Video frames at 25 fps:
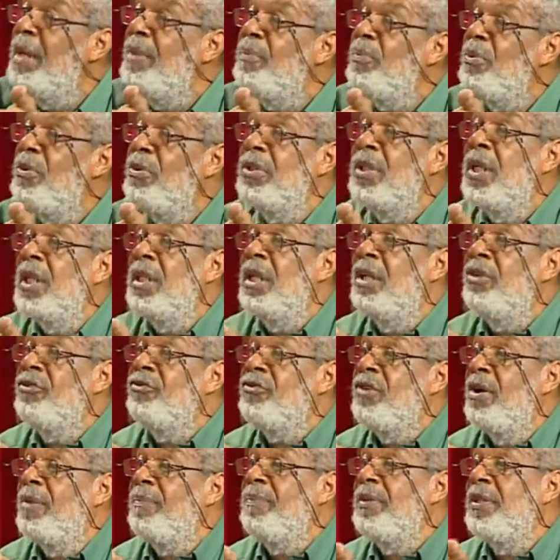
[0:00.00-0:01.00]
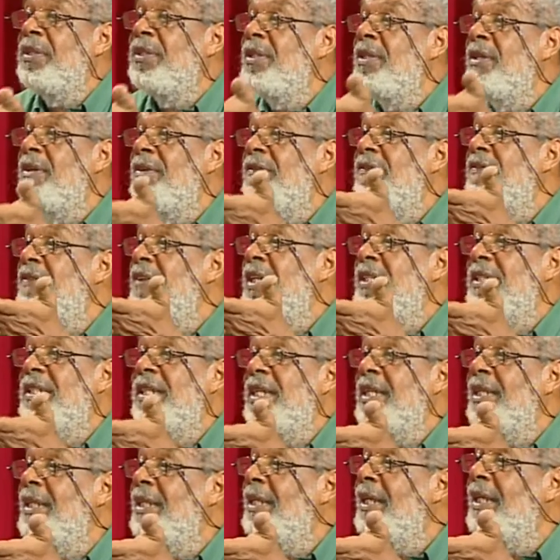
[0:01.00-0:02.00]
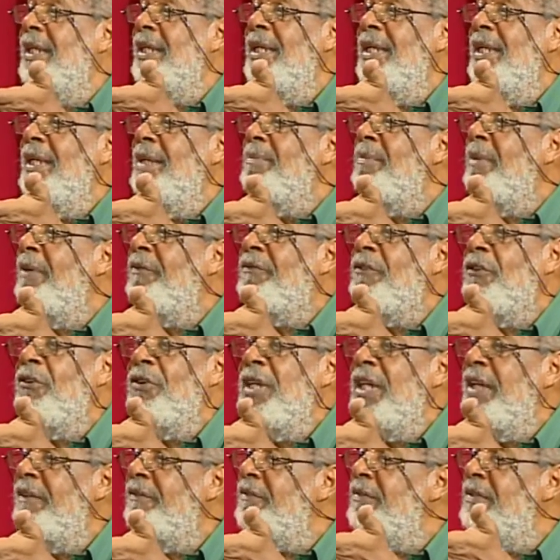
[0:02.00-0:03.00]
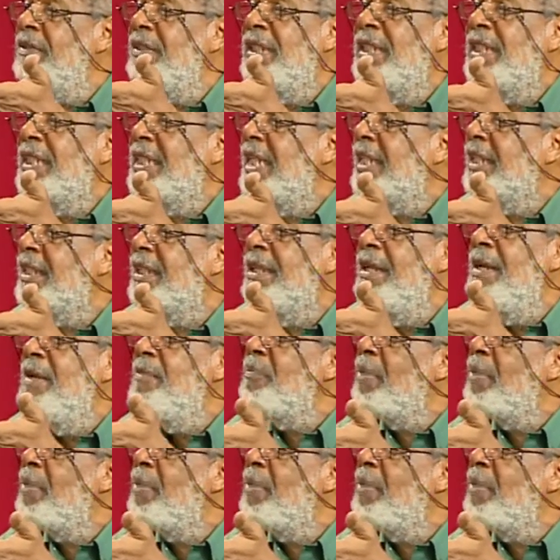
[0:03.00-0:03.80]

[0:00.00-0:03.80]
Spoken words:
poor Donald Trump is now facing the, before he even sit